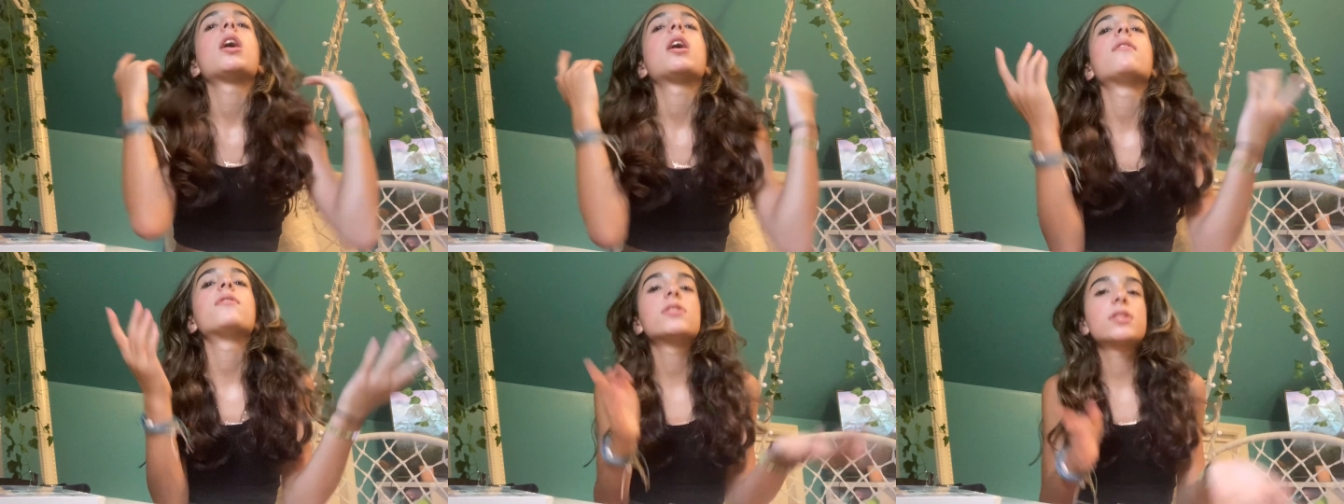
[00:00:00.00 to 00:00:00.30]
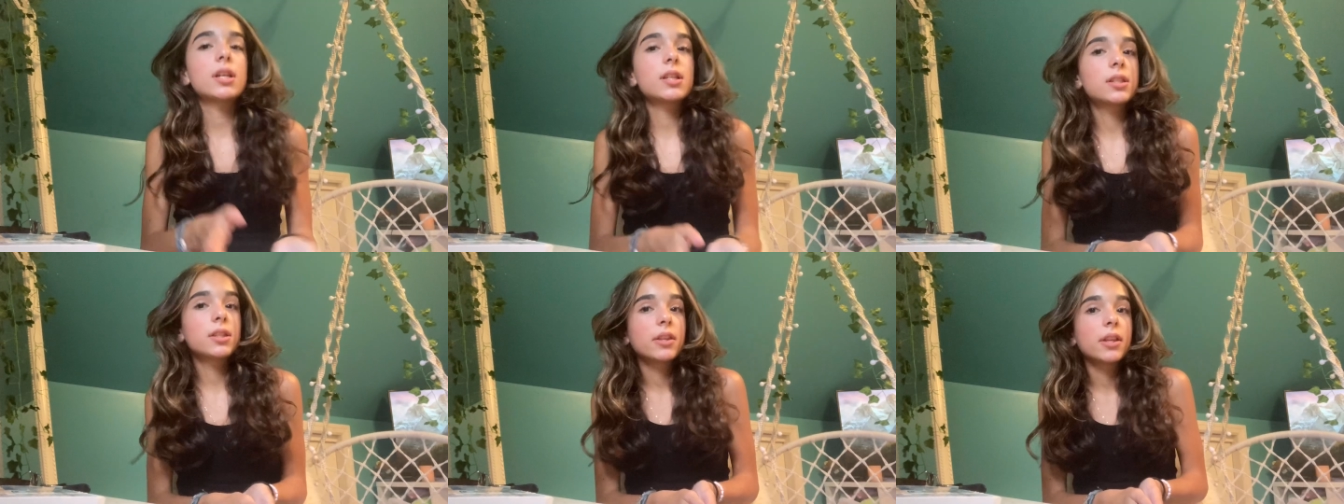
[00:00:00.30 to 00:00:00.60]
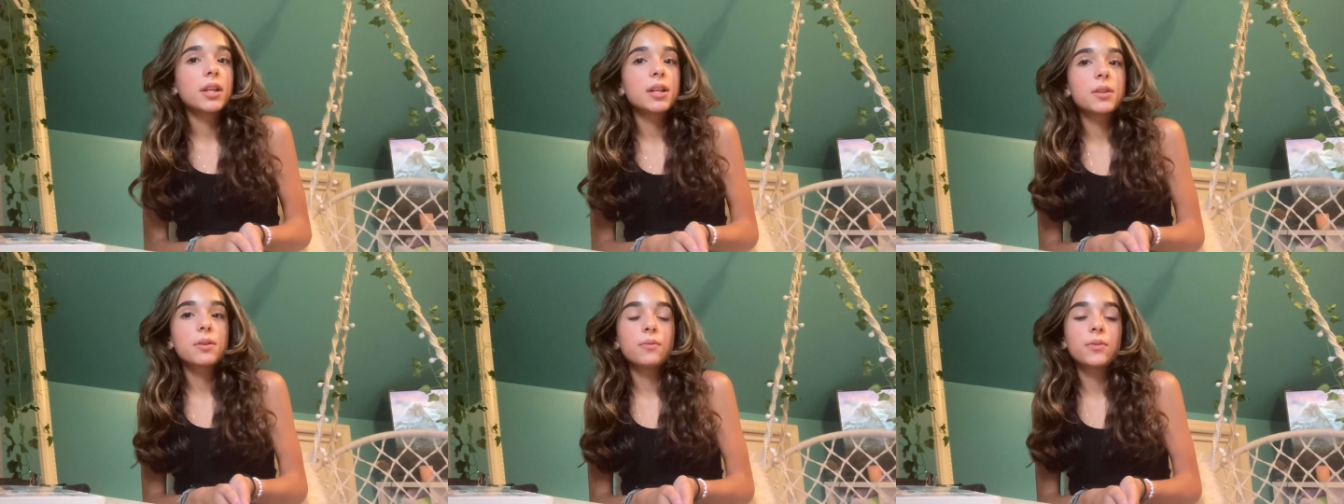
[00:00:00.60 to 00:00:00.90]
If you stay to
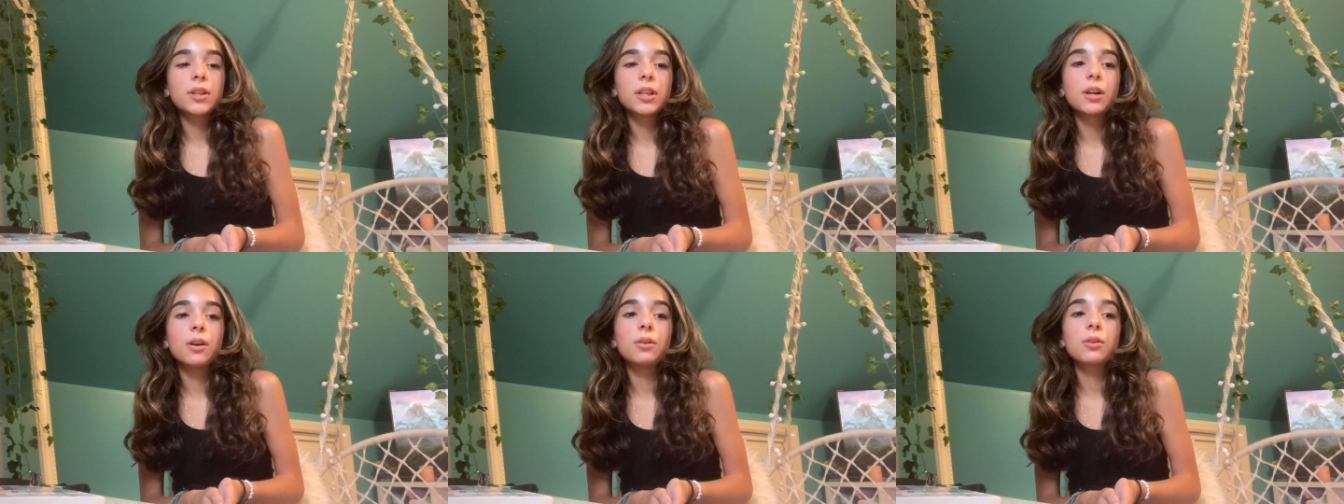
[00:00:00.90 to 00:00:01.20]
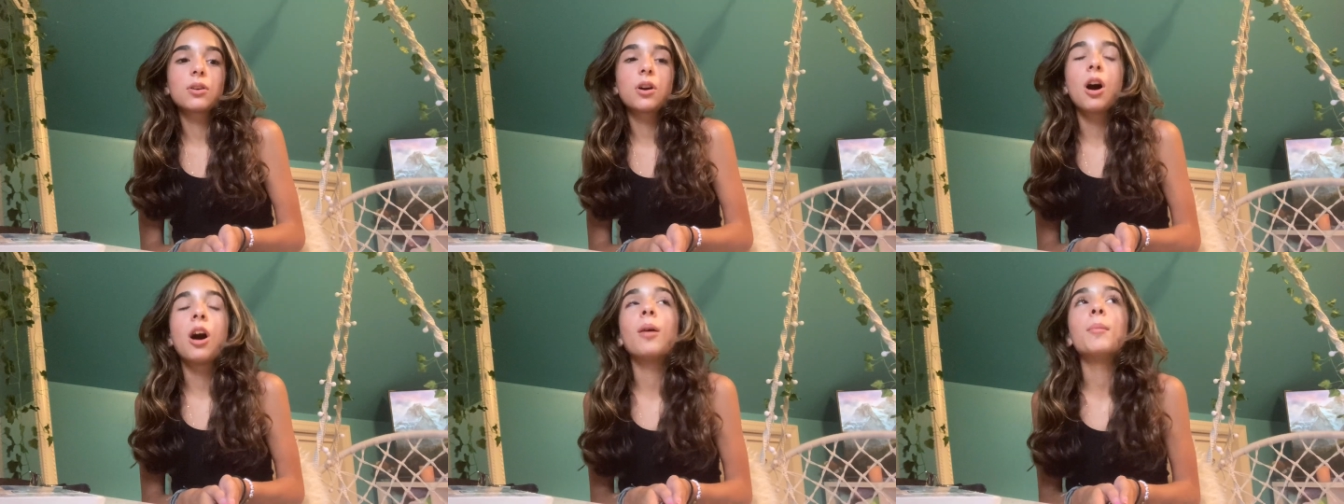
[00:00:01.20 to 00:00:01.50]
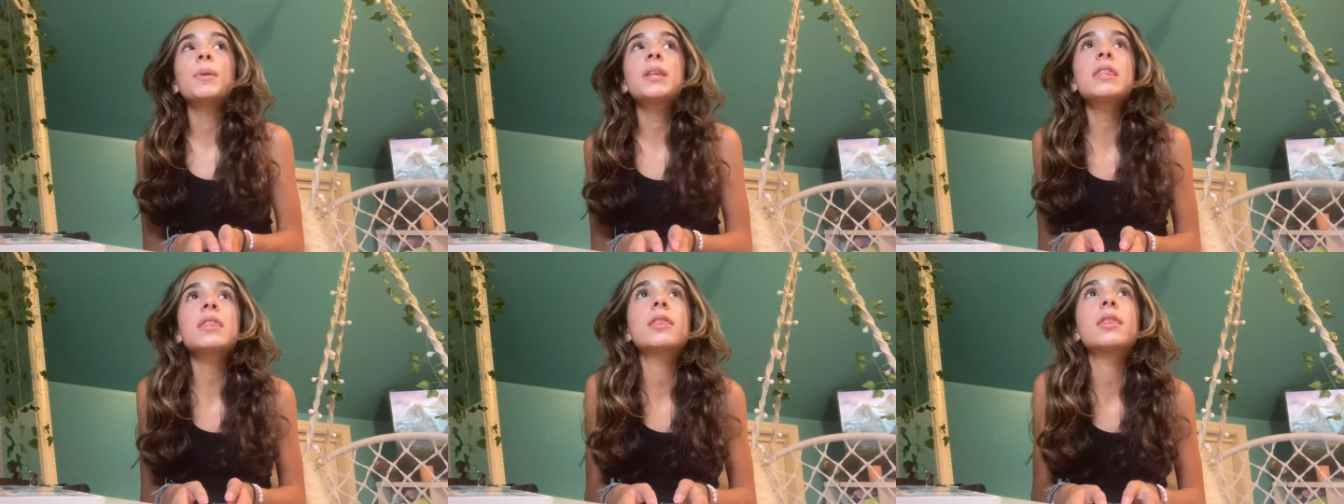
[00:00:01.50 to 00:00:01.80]
the end of the video,
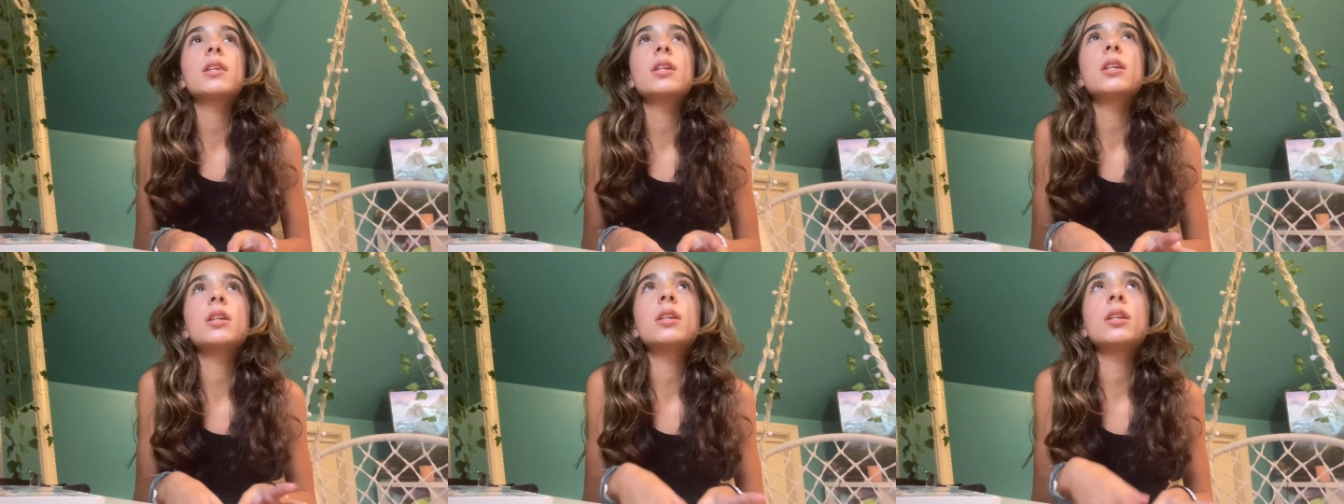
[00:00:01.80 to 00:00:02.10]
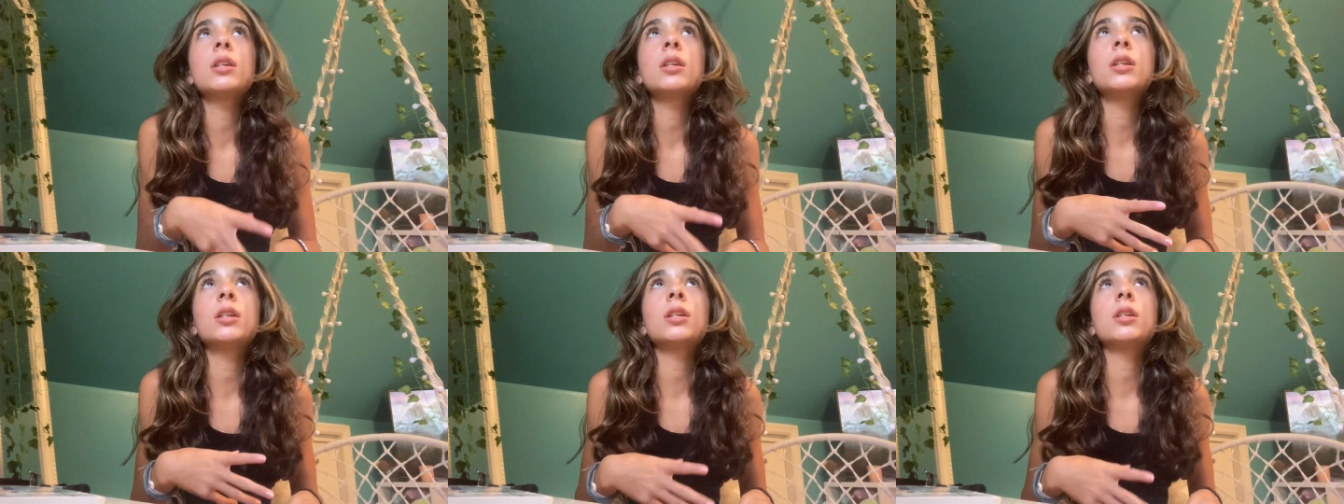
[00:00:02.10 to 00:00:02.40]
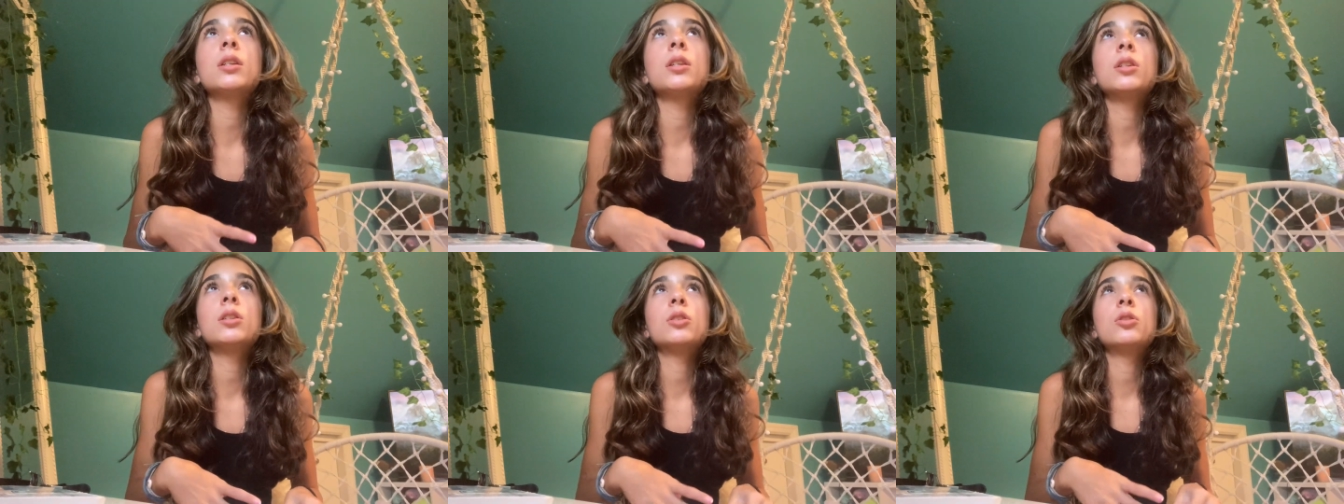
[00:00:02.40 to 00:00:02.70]
comment
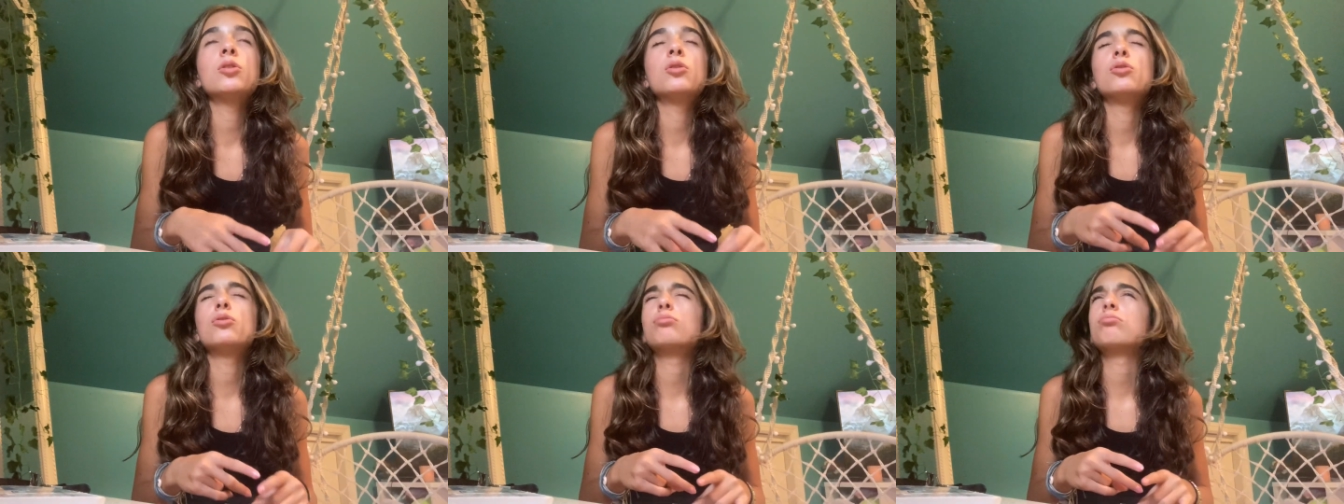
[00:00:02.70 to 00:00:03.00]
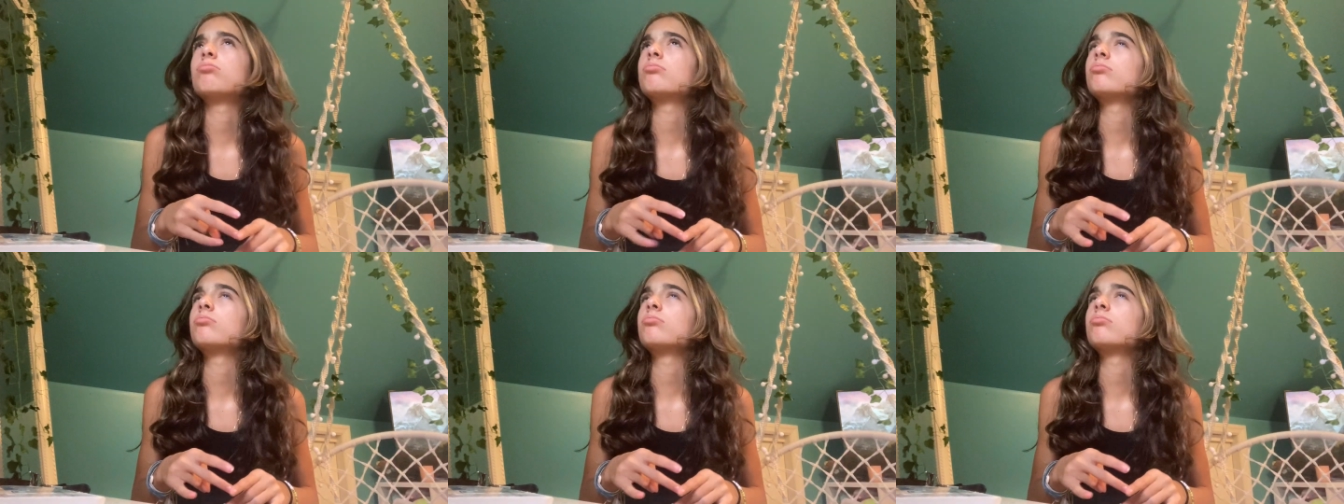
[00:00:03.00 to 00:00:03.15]
the